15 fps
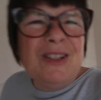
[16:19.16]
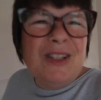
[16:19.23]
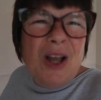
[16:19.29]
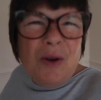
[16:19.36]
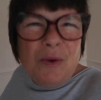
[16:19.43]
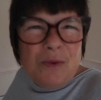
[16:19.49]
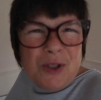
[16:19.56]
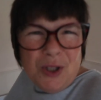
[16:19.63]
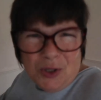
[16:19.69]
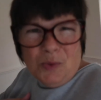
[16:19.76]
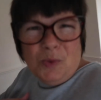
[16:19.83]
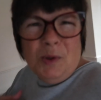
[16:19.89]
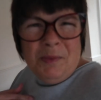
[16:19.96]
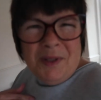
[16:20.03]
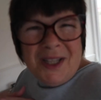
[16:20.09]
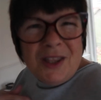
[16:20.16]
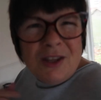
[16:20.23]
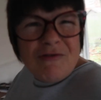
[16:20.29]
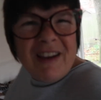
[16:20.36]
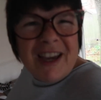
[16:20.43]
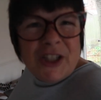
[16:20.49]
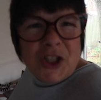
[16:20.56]
Sold to the woman in
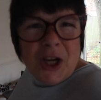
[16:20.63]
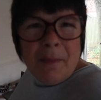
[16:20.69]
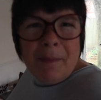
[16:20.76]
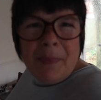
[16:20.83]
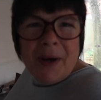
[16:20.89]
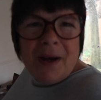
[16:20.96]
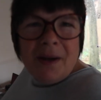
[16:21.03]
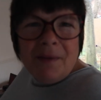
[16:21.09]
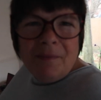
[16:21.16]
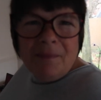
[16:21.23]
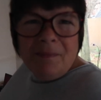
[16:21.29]
the grey jumper.